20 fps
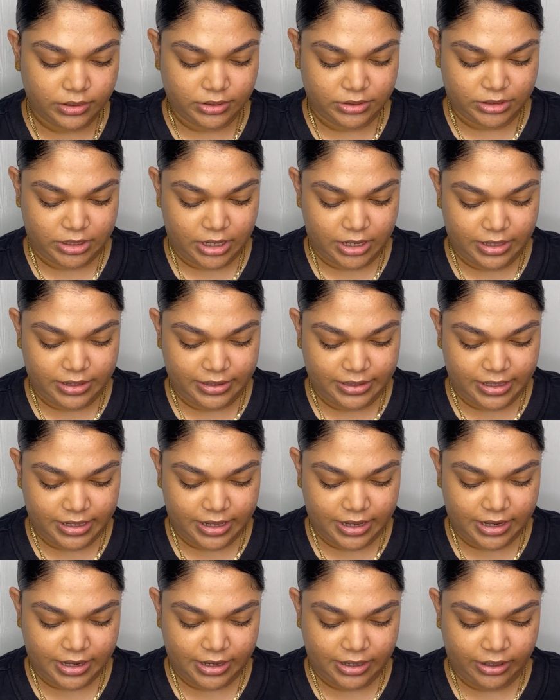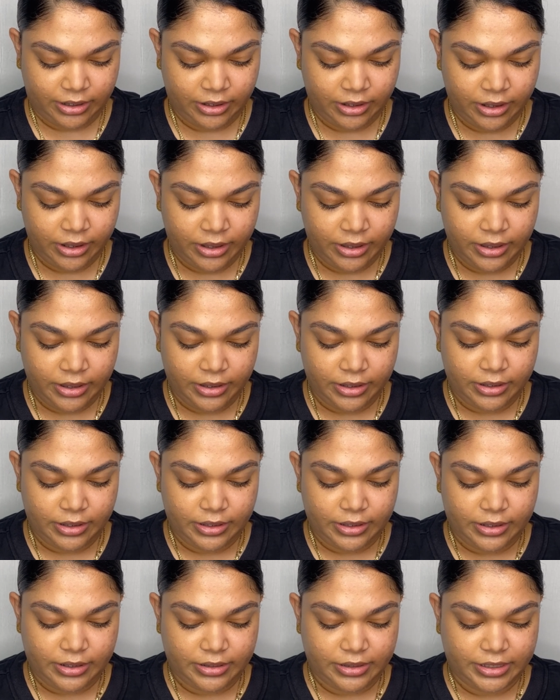And then
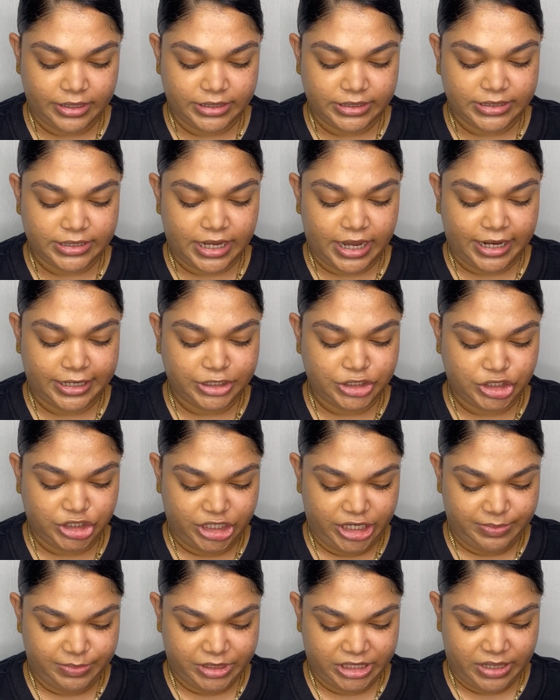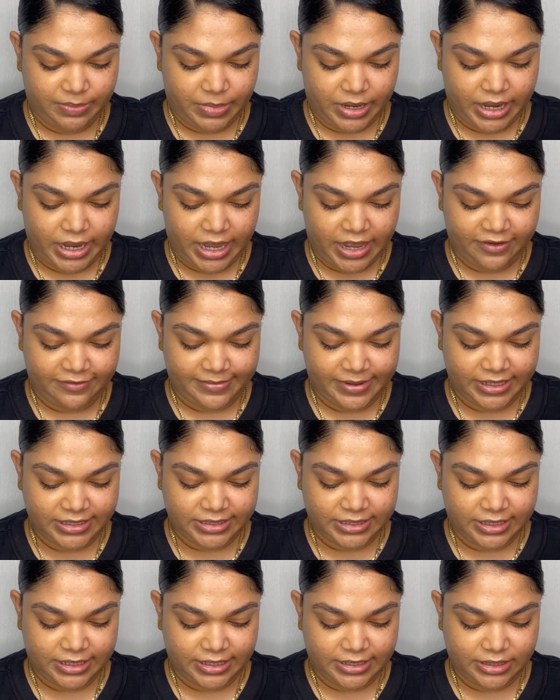the Tarte Shape Tape, I have mine
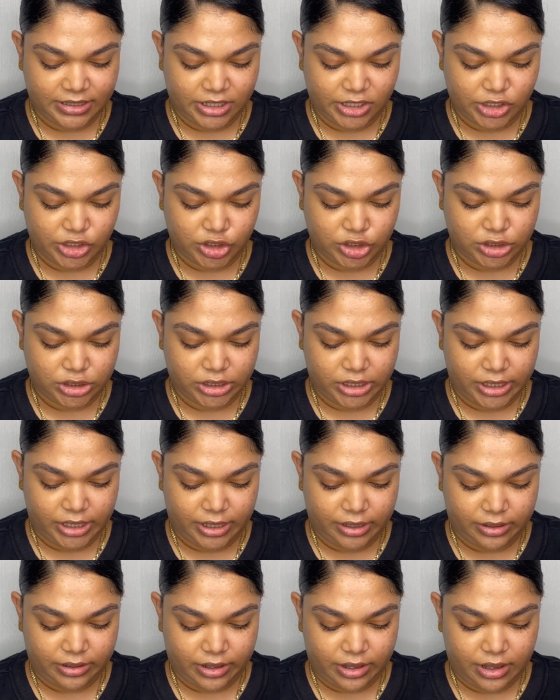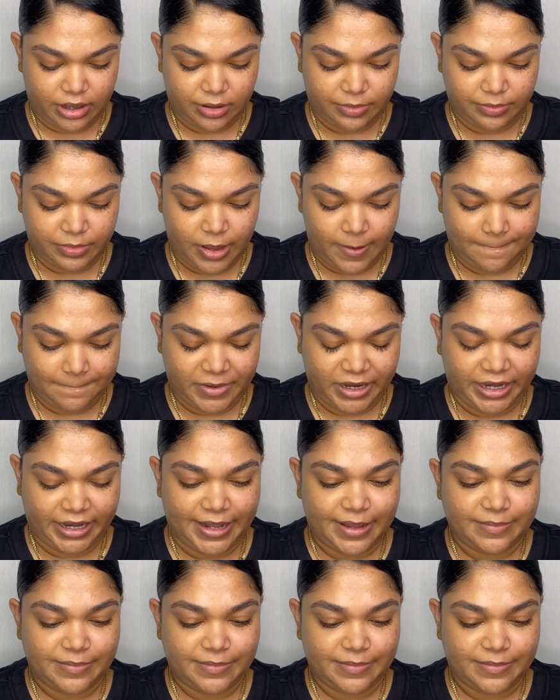in the shade medium